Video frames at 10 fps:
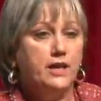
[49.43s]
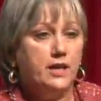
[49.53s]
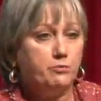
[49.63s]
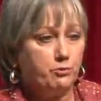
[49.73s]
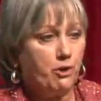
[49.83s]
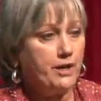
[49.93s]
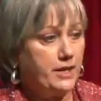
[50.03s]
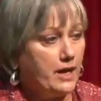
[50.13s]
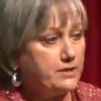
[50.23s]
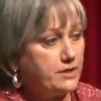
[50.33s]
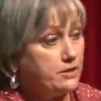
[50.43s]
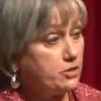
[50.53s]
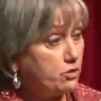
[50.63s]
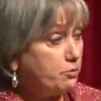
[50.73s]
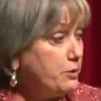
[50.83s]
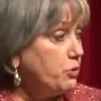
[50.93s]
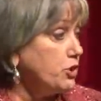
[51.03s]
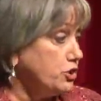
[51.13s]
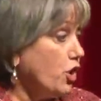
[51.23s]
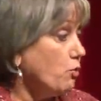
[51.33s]
and providing access so that people
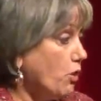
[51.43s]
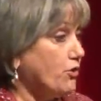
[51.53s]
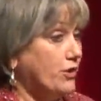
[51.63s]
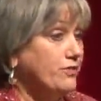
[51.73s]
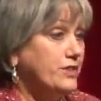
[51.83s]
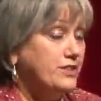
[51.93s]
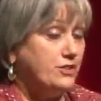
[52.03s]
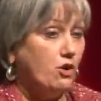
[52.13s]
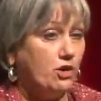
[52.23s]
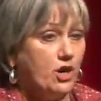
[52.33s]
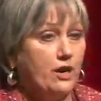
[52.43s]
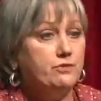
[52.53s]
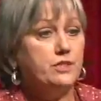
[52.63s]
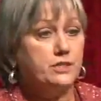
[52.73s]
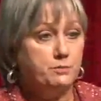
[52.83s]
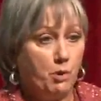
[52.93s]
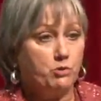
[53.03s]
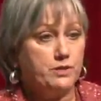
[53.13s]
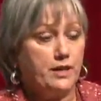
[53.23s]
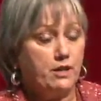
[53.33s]
could know what are in these archives and expose that